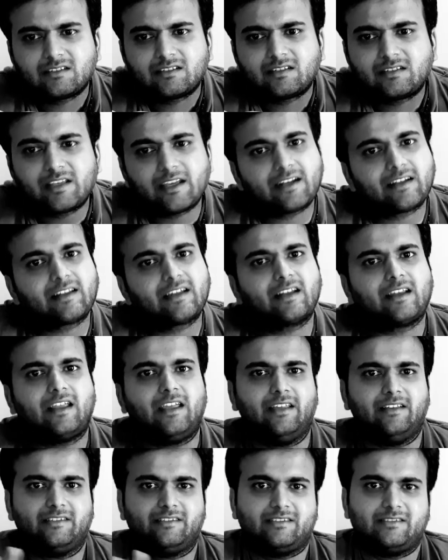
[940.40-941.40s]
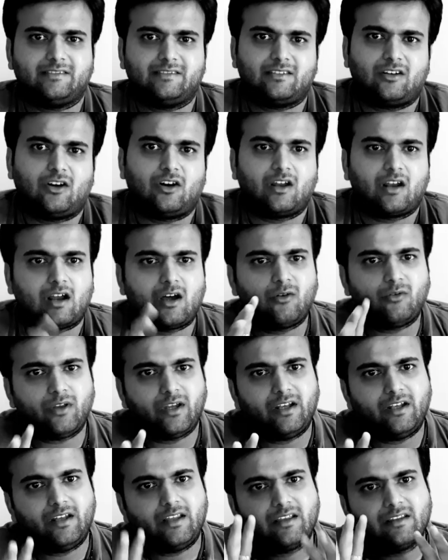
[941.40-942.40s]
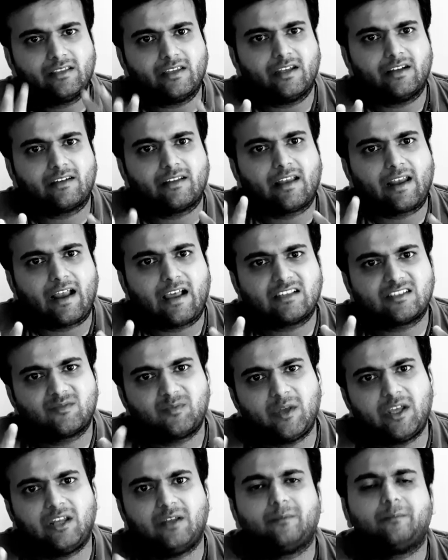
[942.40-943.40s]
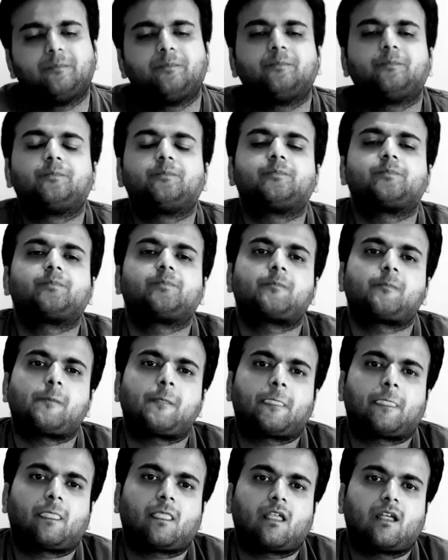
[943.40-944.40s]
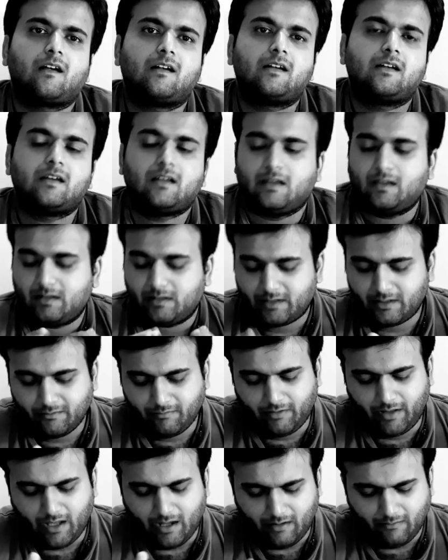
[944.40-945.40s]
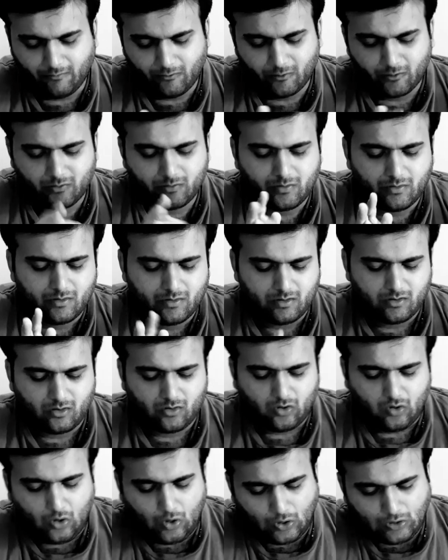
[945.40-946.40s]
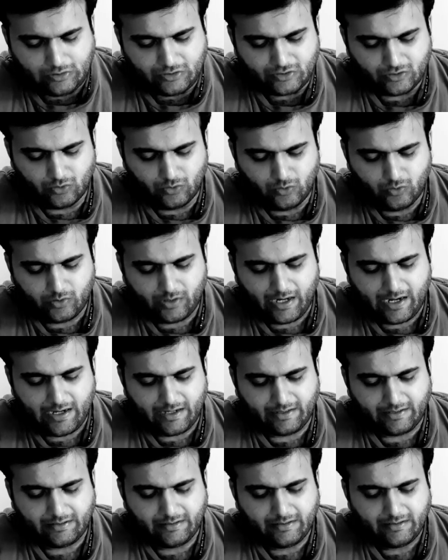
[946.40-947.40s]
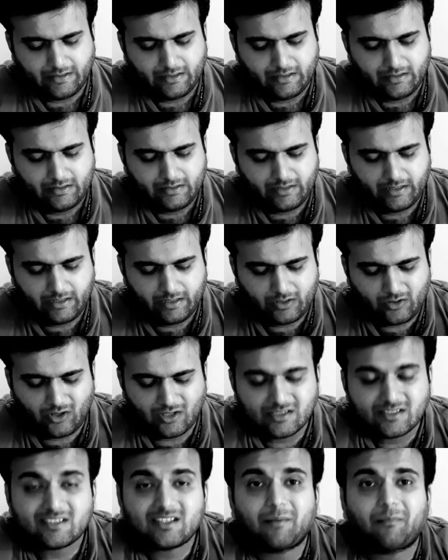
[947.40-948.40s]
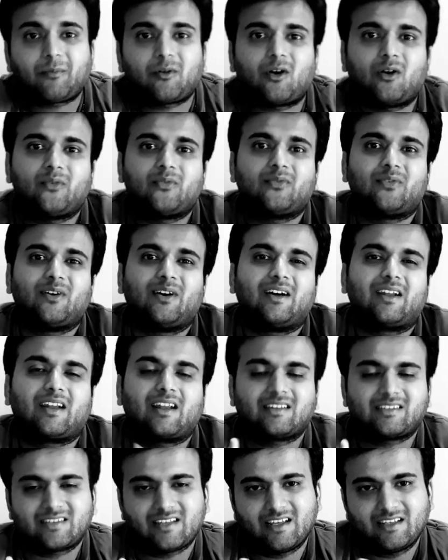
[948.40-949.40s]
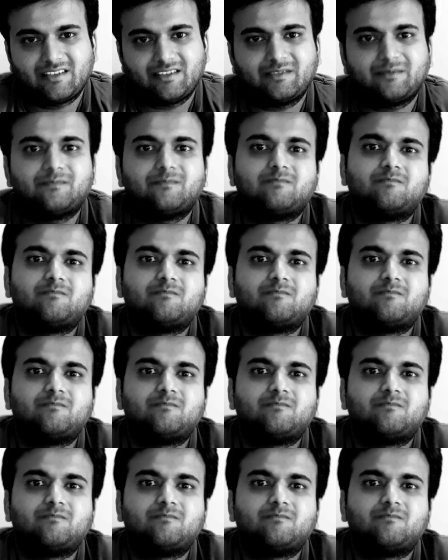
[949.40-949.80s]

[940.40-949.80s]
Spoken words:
theatre is or how Indian theatre has been. Then we have to also look at the concept of rasas,